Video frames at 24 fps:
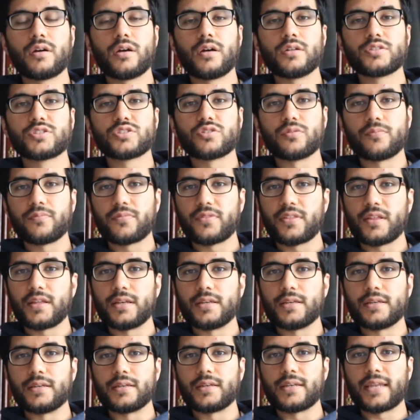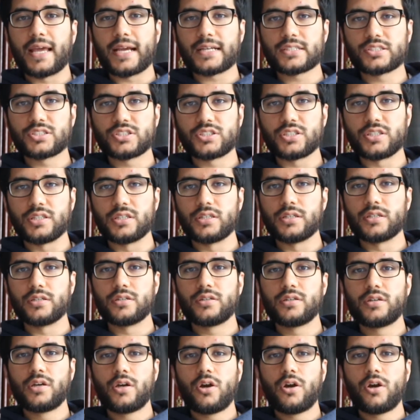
something next to you,